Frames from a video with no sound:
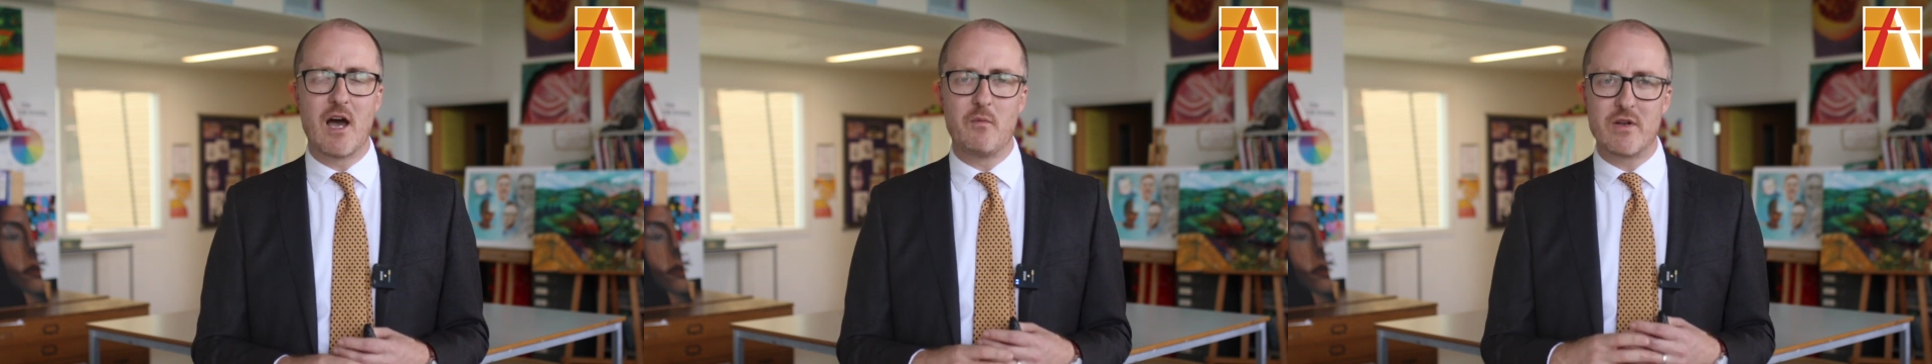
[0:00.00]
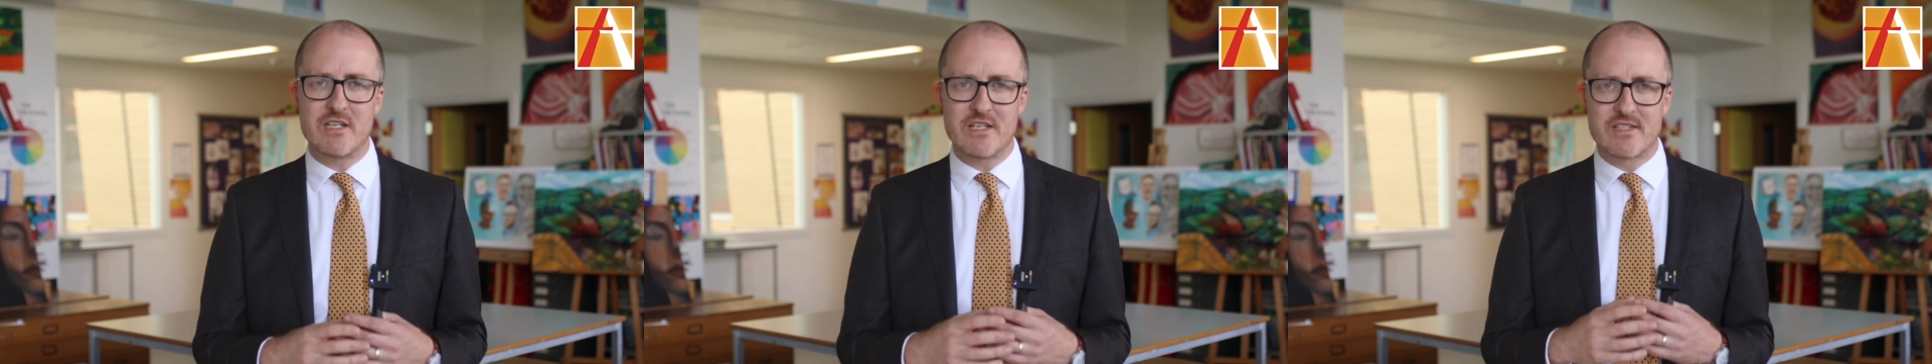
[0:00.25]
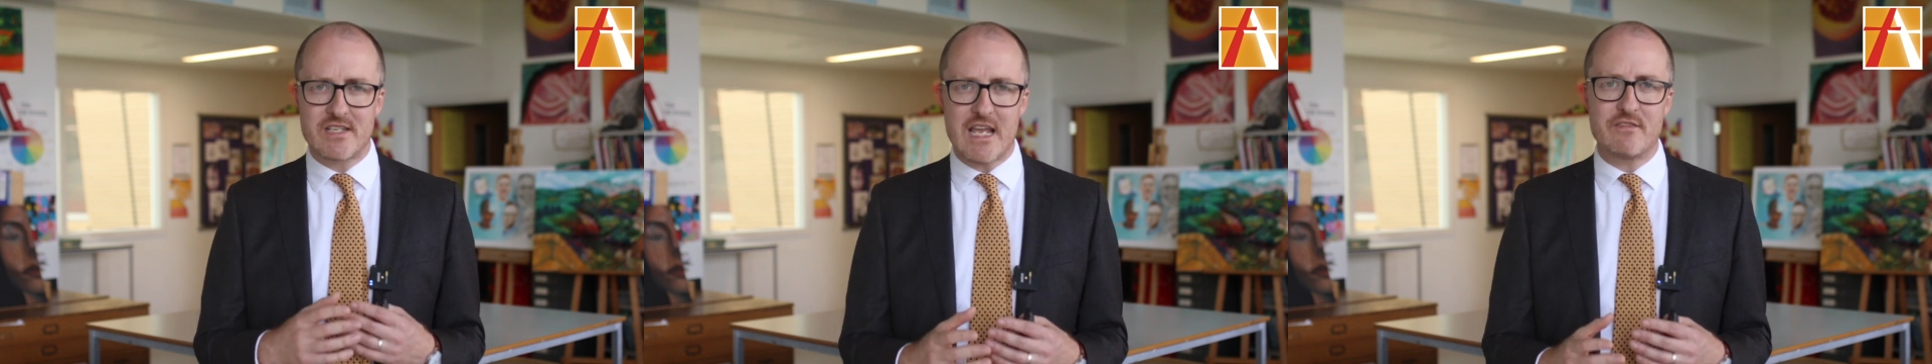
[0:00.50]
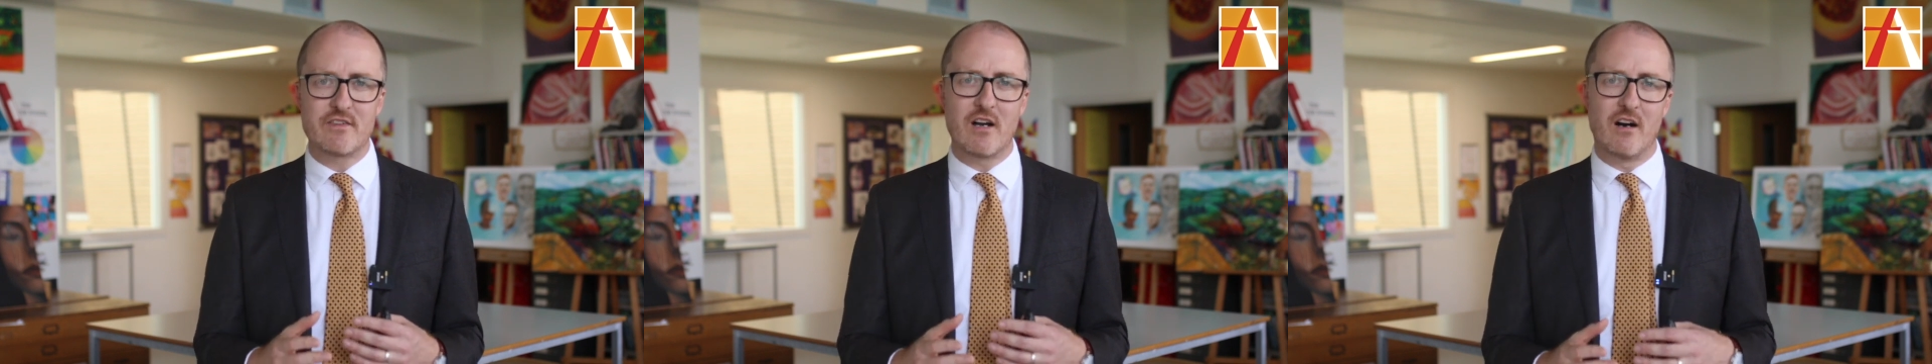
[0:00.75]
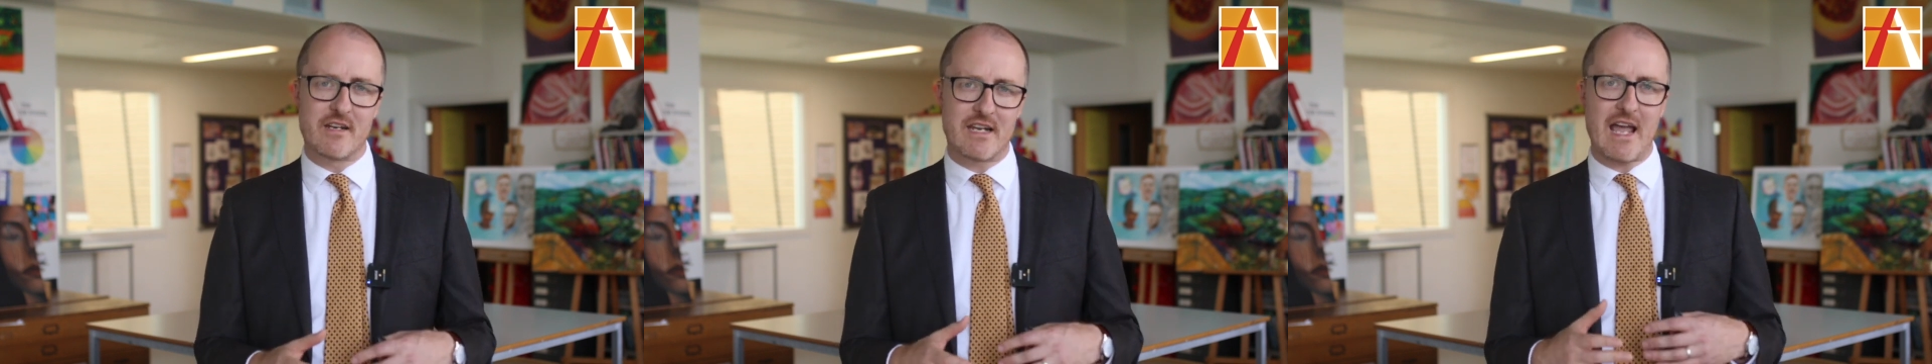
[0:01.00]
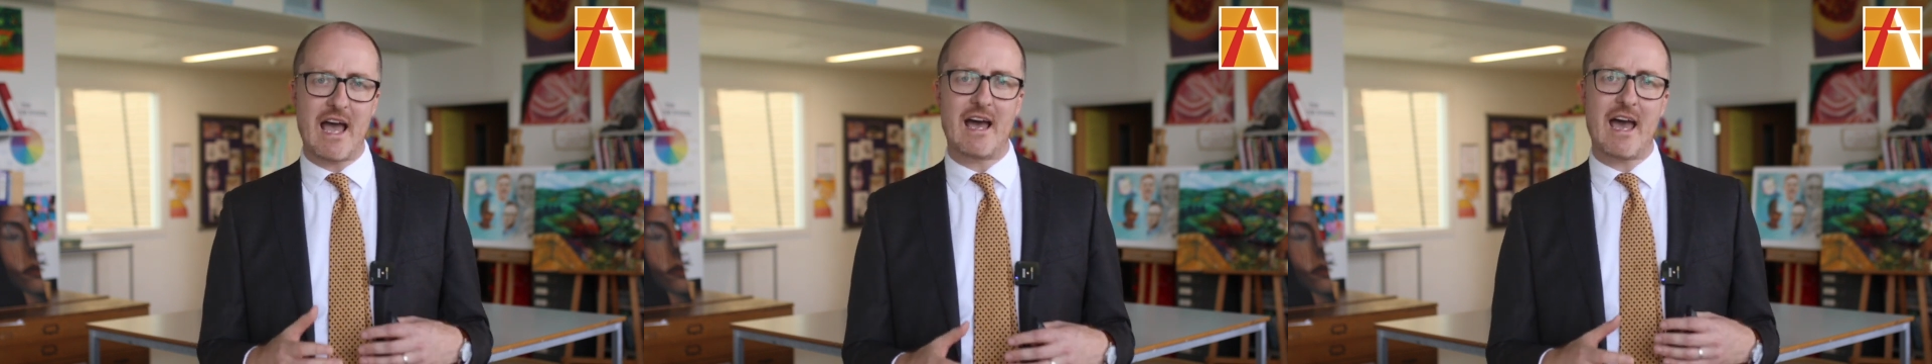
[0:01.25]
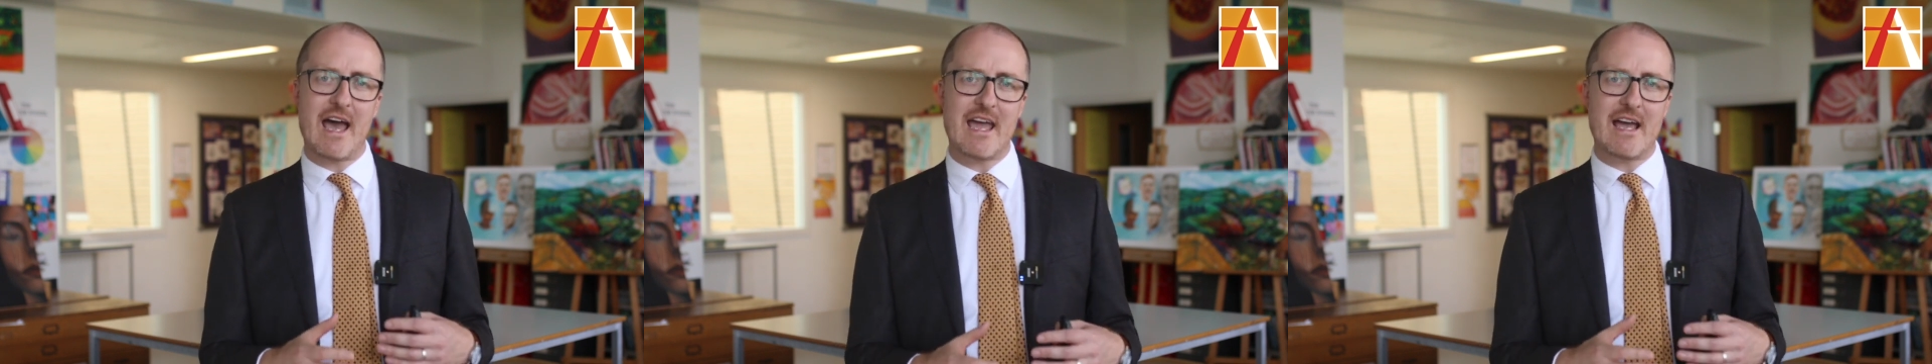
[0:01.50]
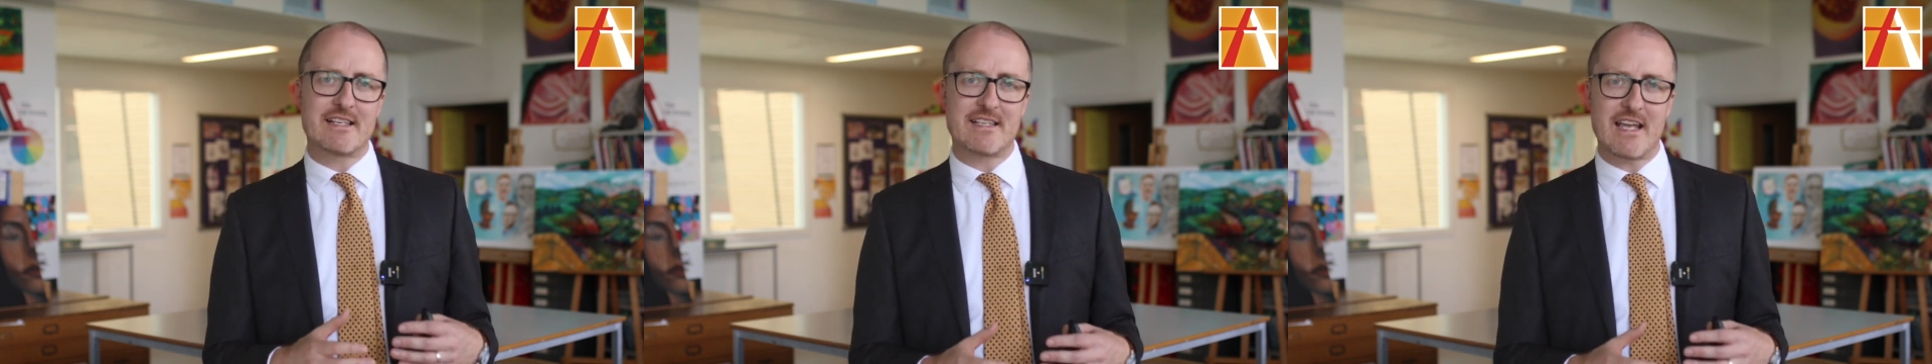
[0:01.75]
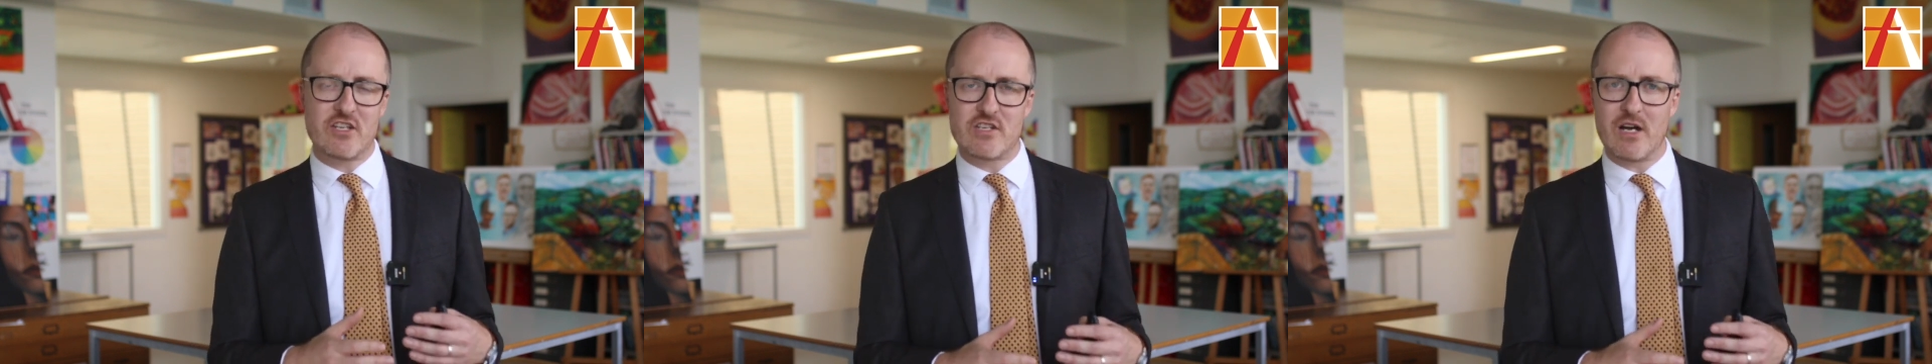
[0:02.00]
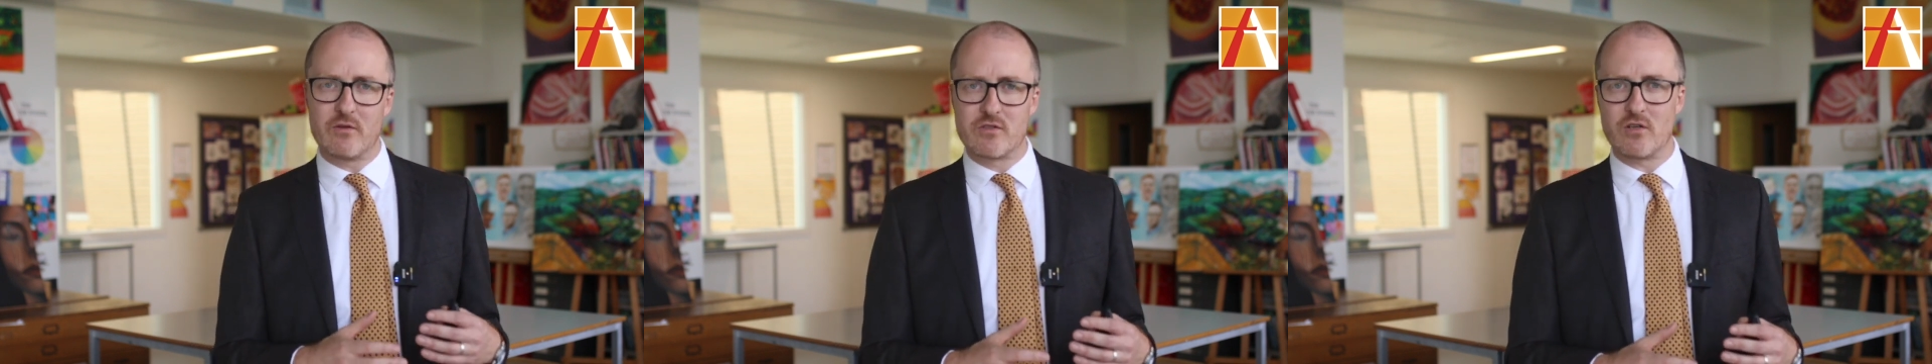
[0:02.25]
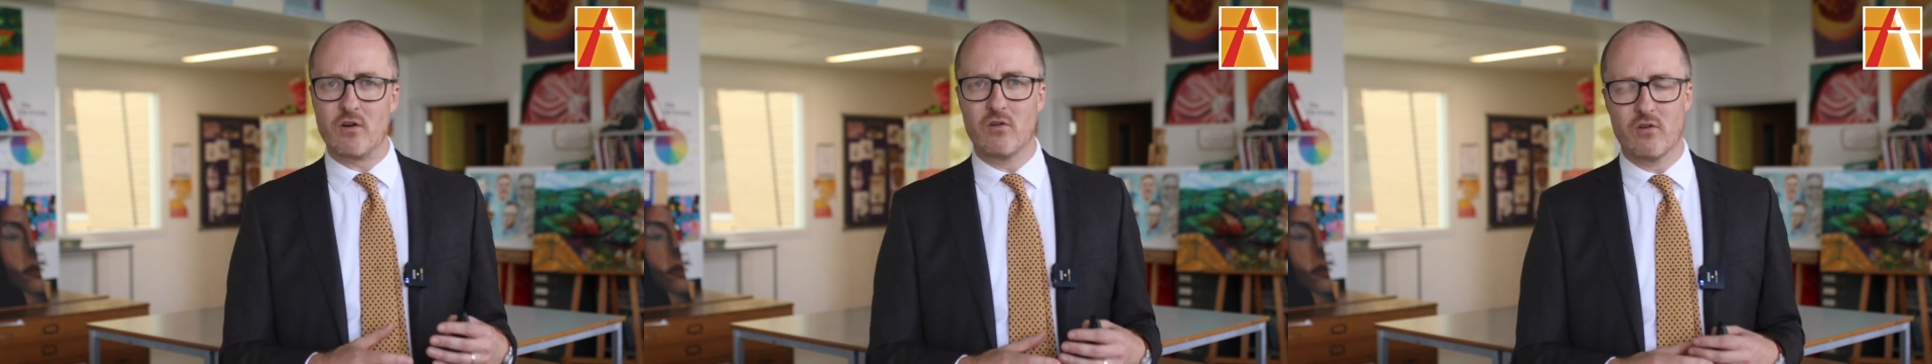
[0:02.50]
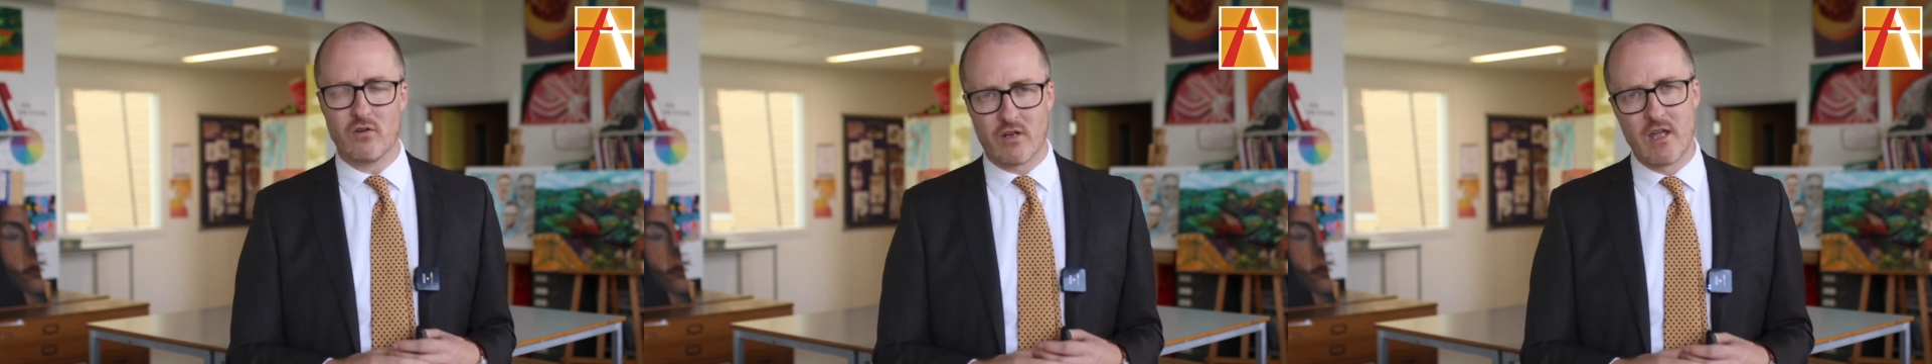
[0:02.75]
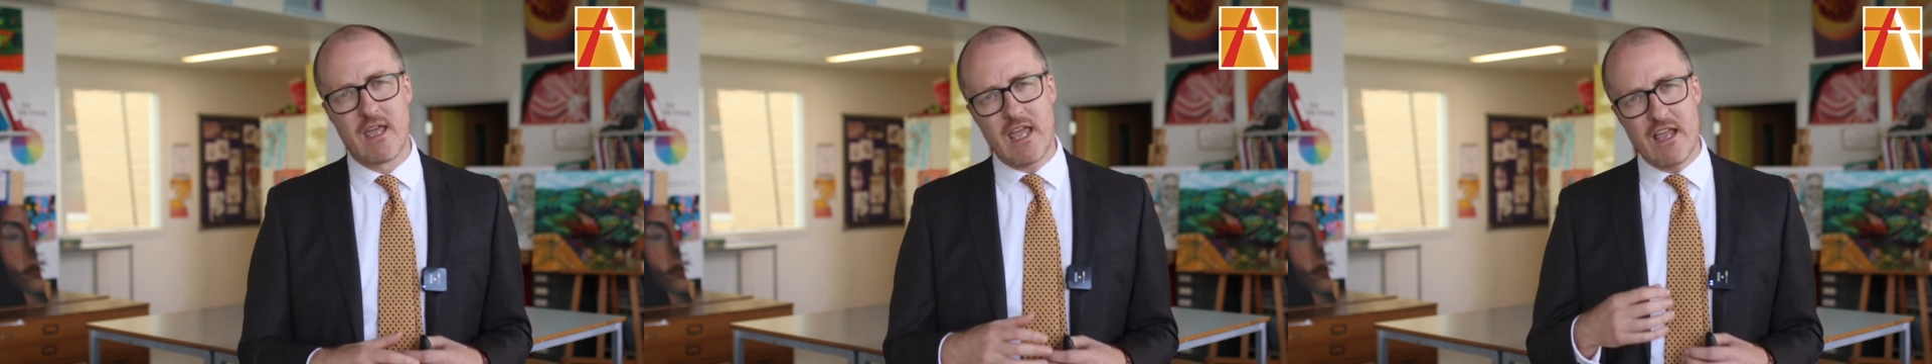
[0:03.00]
which is safeguarding@ashelt.org.